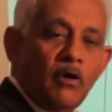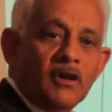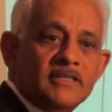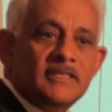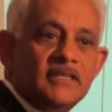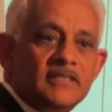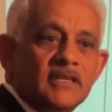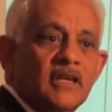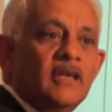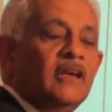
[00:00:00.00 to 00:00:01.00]

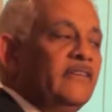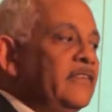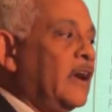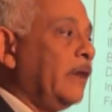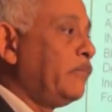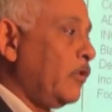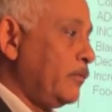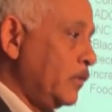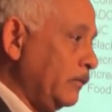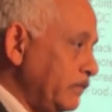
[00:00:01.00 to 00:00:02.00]
policies, if there are
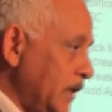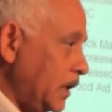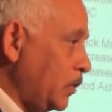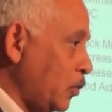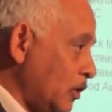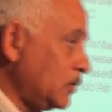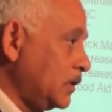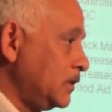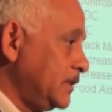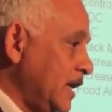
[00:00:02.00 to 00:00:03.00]
proper uh, work
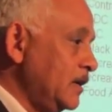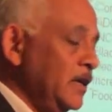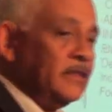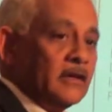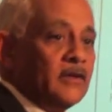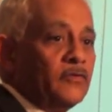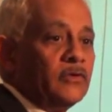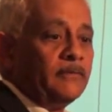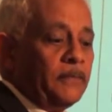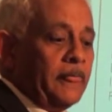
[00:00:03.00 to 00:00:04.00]
done in the
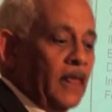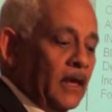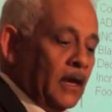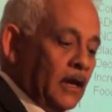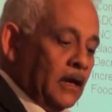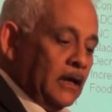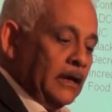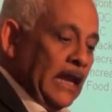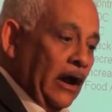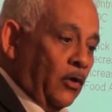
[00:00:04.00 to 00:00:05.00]
country.
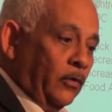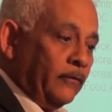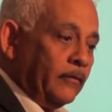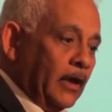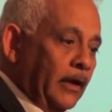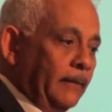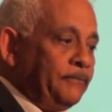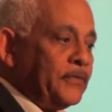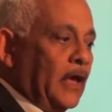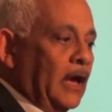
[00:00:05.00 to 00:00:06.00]
Now,
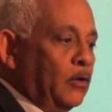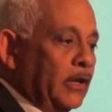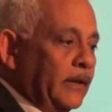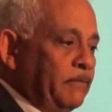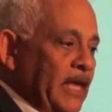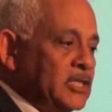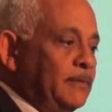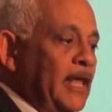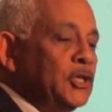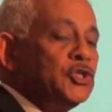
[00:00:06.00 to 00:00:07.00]
I'll
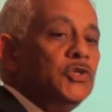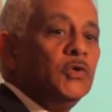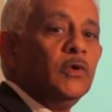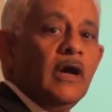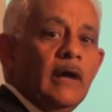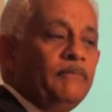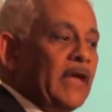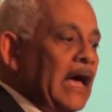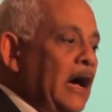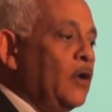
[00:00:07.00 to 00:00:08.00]
explain to you
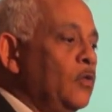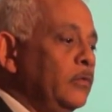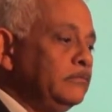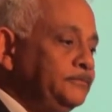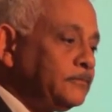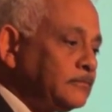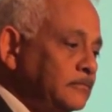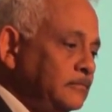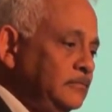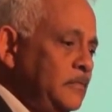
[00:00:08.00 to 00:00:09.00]
how,
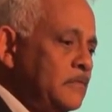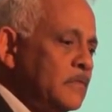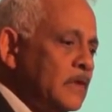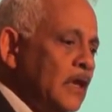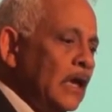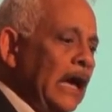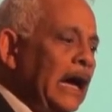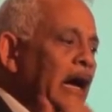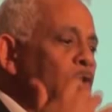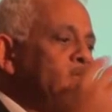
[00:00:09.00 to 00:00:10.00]

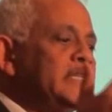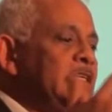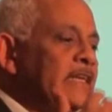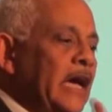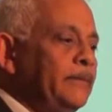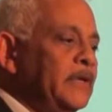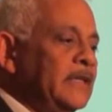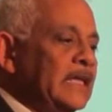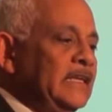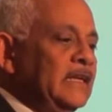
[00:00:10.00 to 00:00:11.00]
how did it
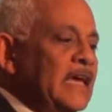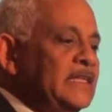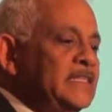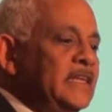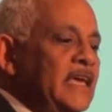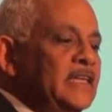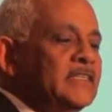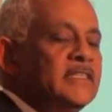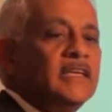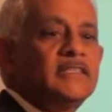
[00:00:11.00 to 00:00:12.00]
happen that in
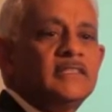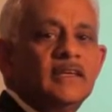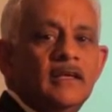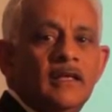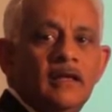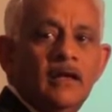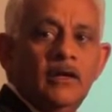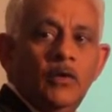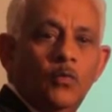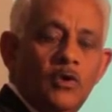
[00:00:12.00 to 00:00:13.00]
1986,
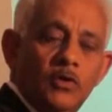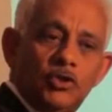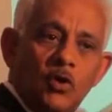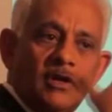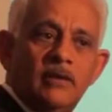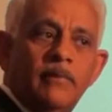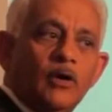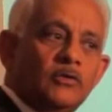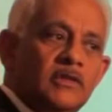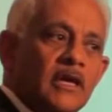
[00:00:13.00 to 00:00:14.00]
when we're talking
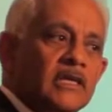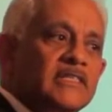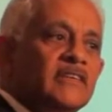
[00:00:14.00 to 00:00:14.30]
about uh,